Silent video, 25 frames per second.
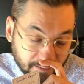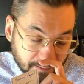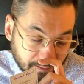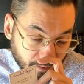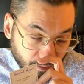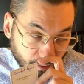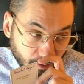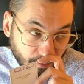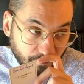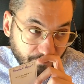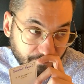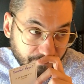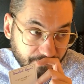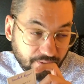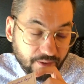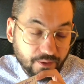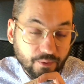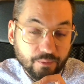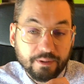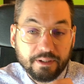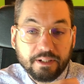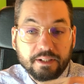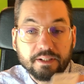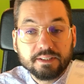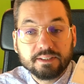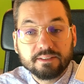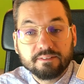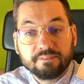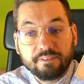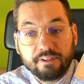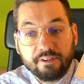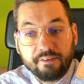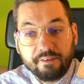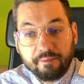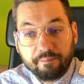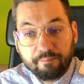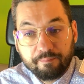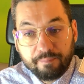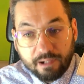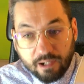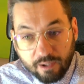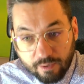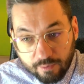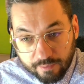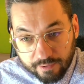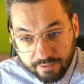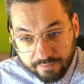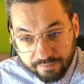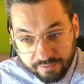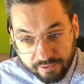Although it is a very
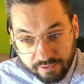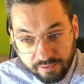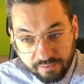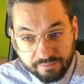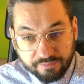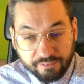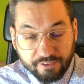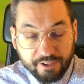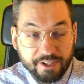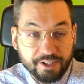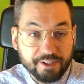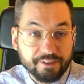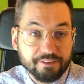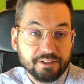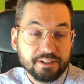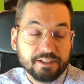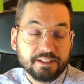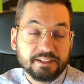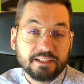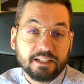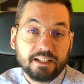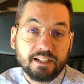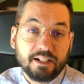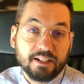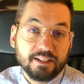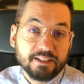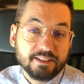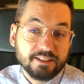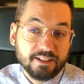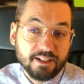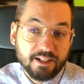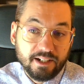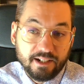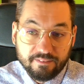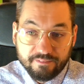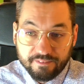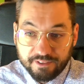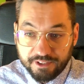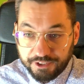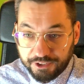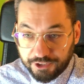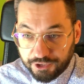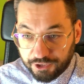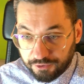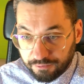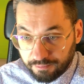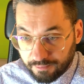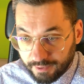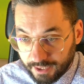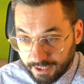powerful fragrance, it is never
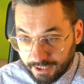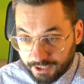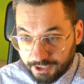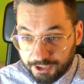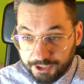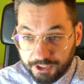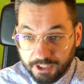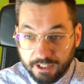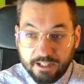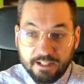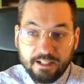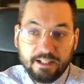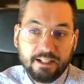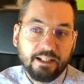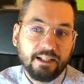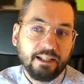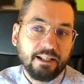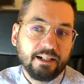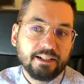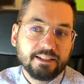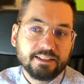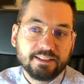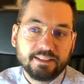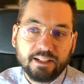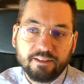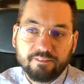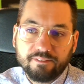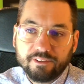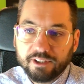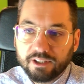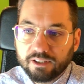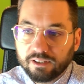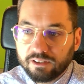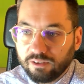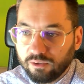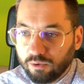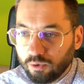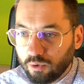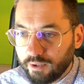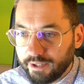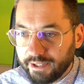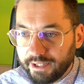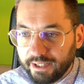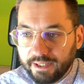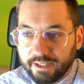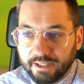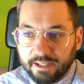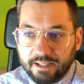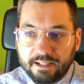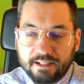too much, it is never
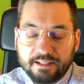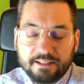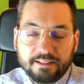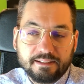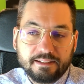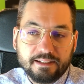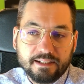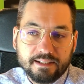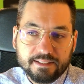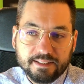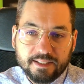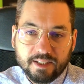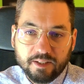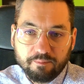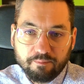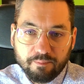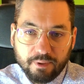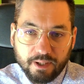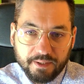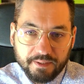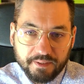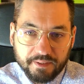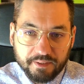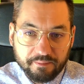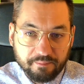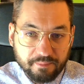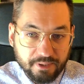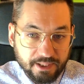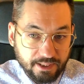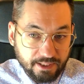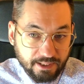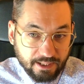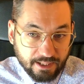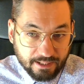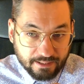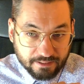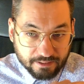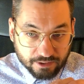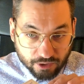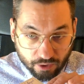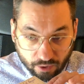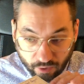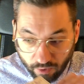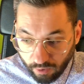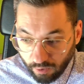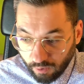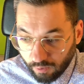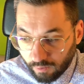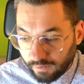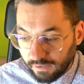cloying, and it doesn't bother me at
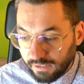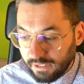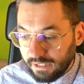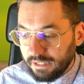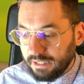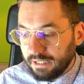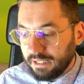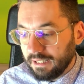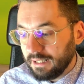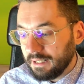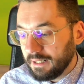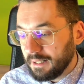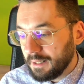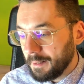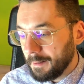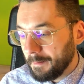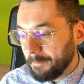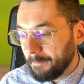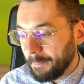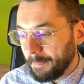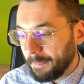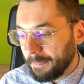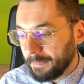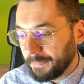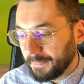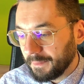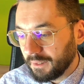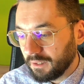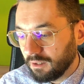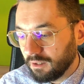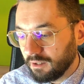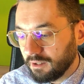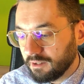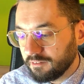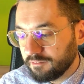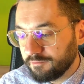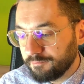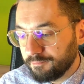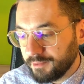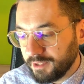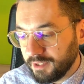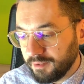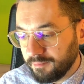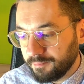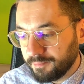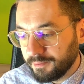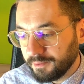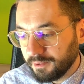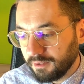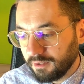all. A lot of
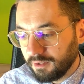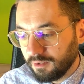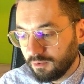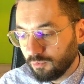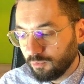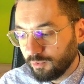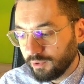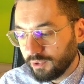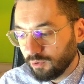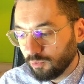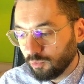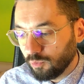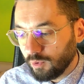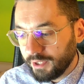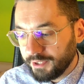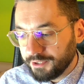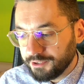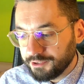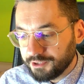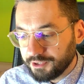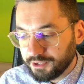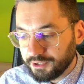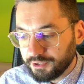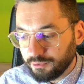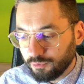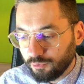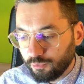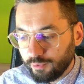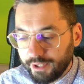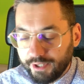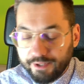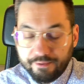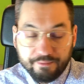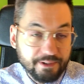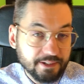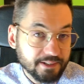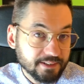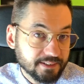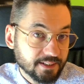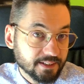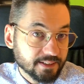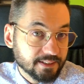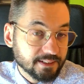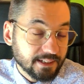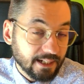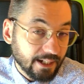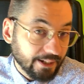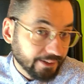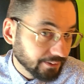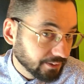people will wonder, where is the
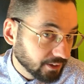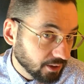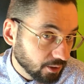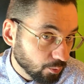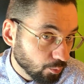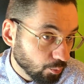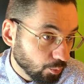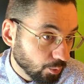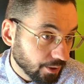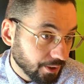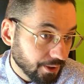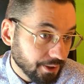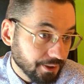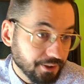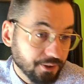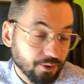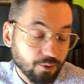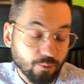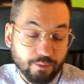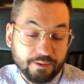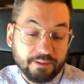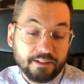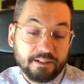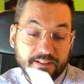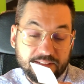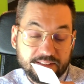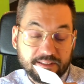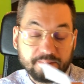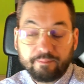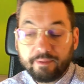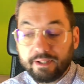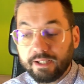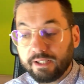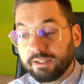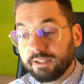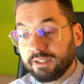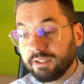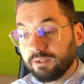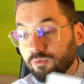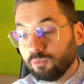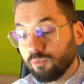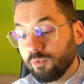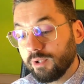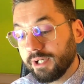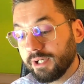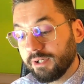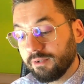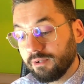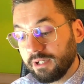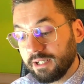sandalwood when they smell it?
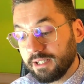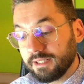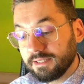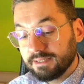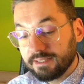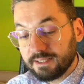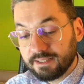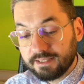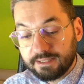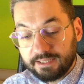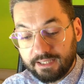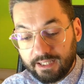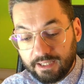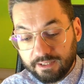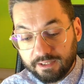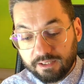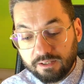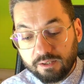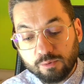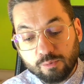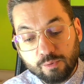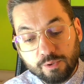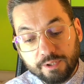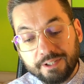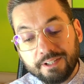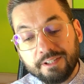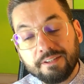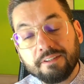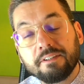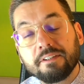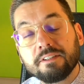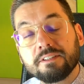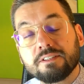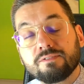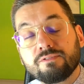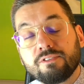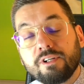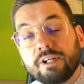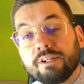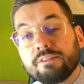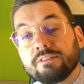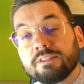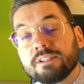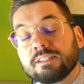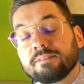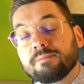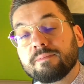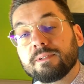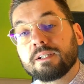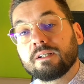Where is the sandalwood in this
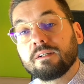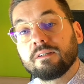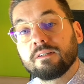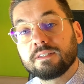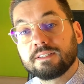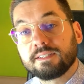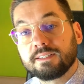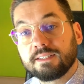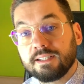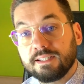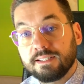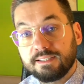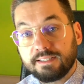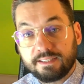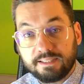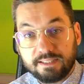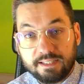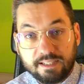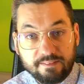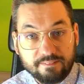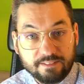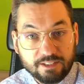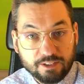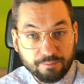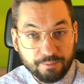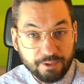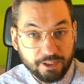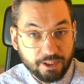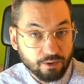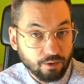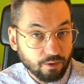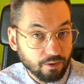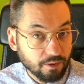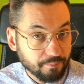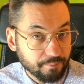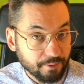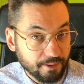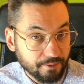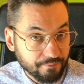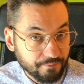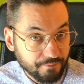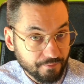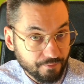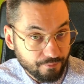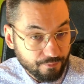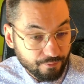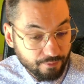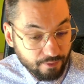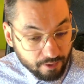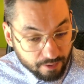fragrance? Because this seems to be all about
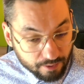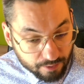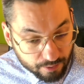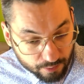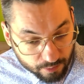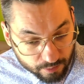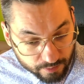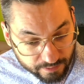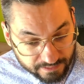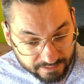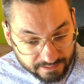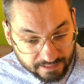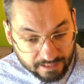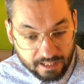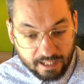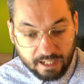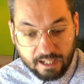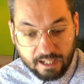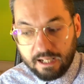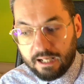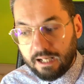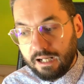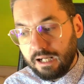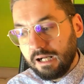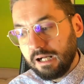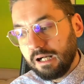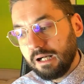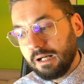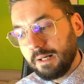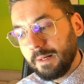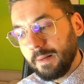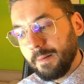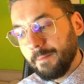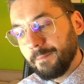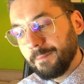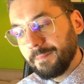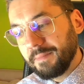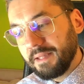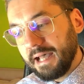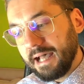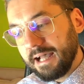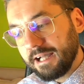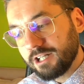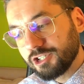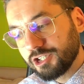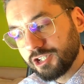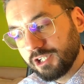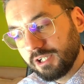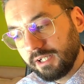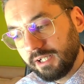the rose.
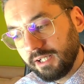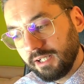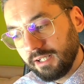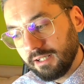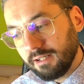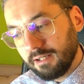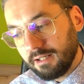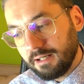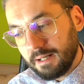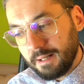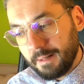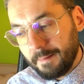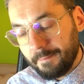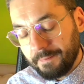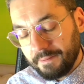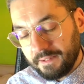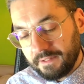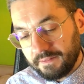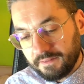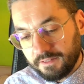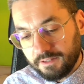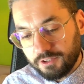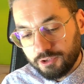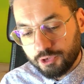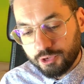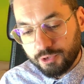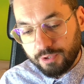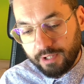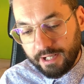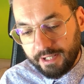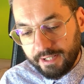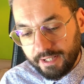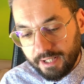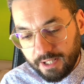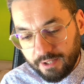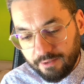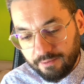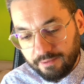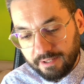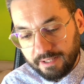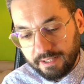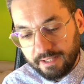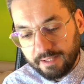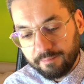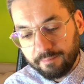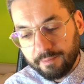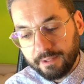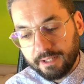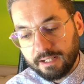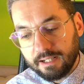Actually, in the dry down,
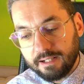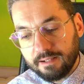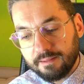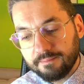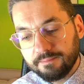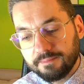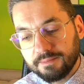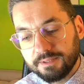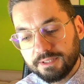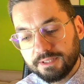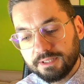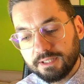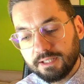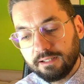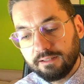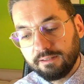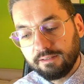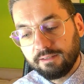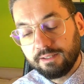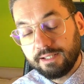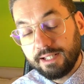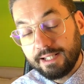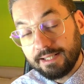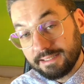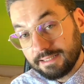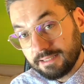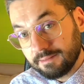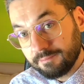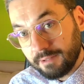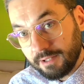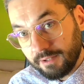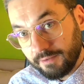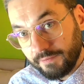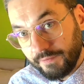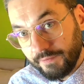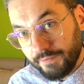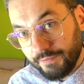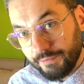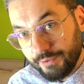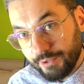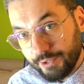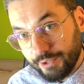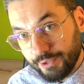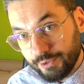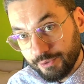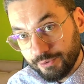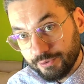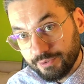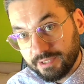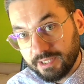it becomes less about the
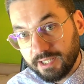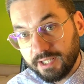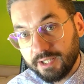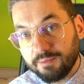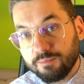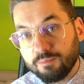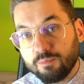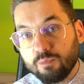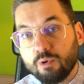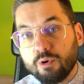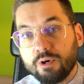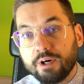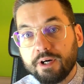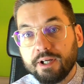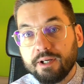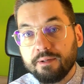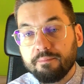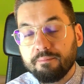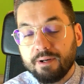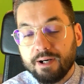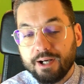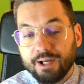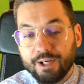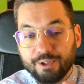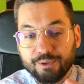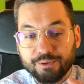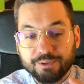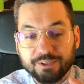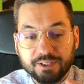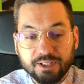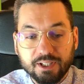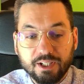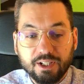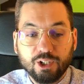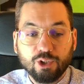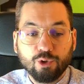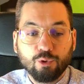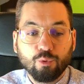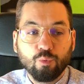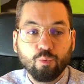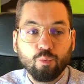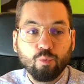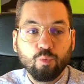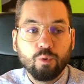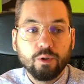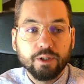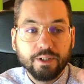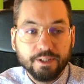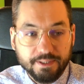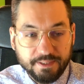rose and more about
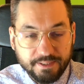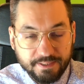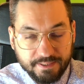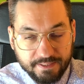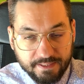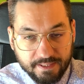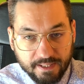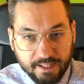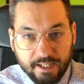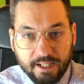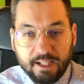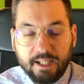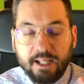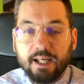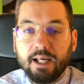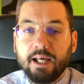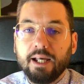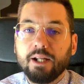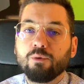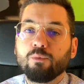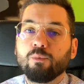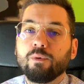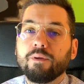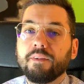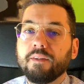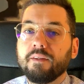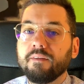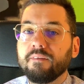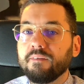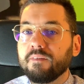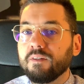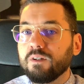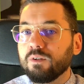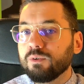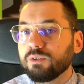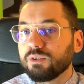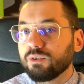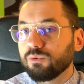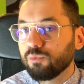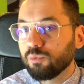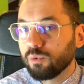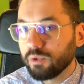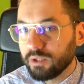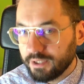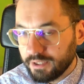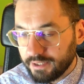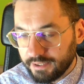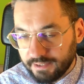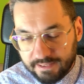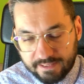woods. And within those
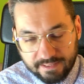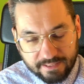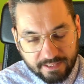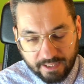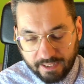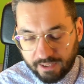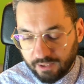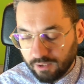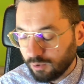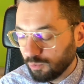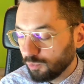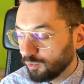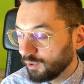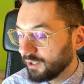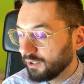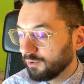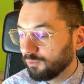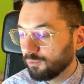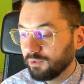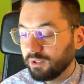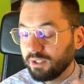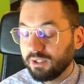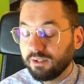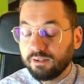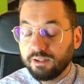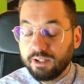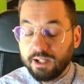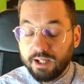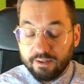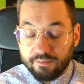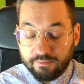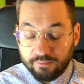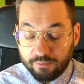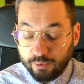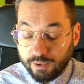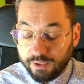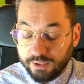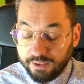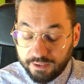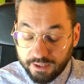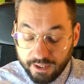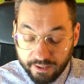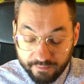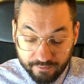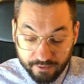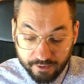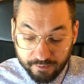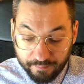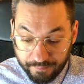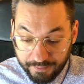woods, sandalwood will
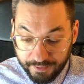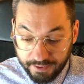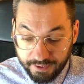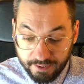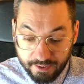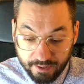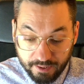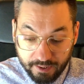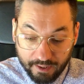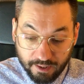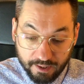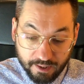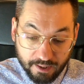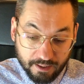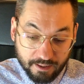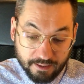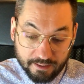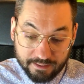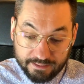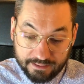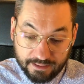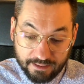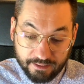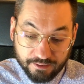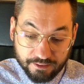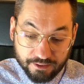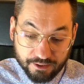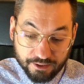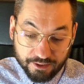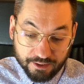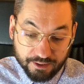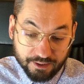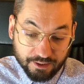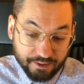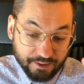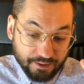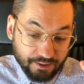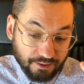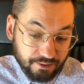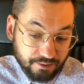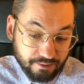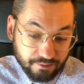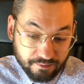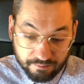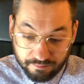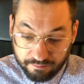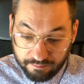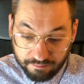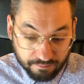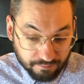never be a
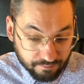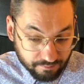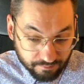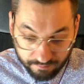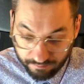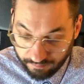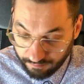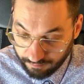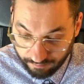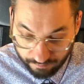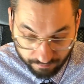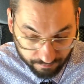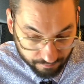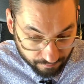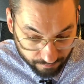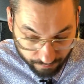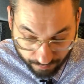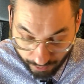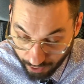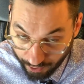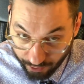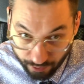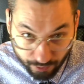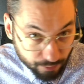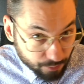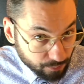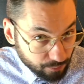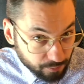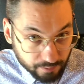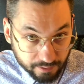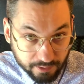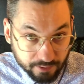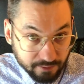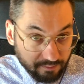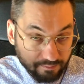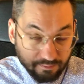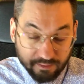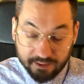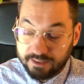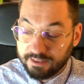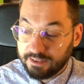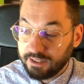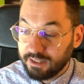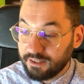center role, a